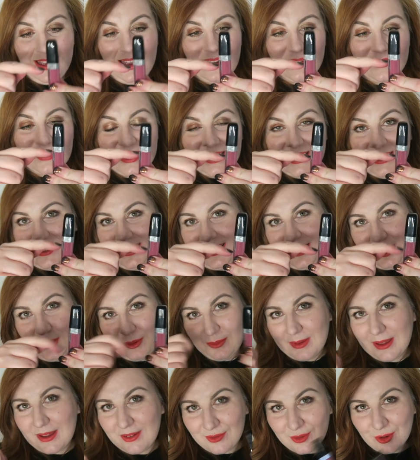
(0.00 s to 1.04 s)
have seen a
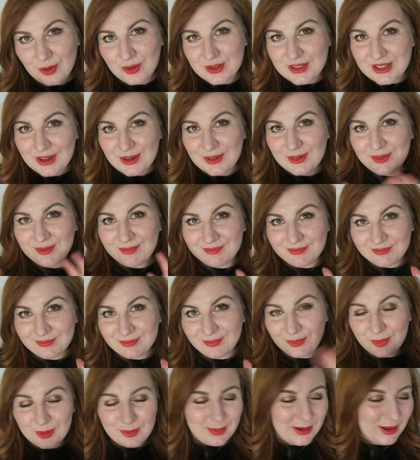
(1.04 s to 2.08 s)
little bit of go down.
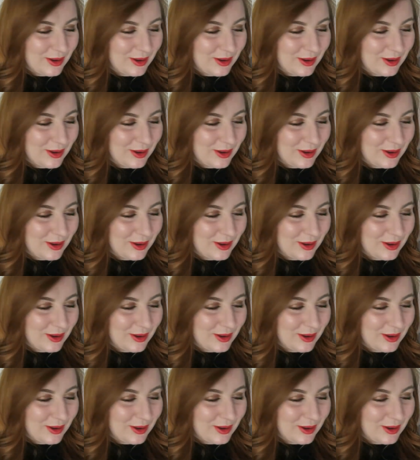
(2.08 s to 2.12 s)
Would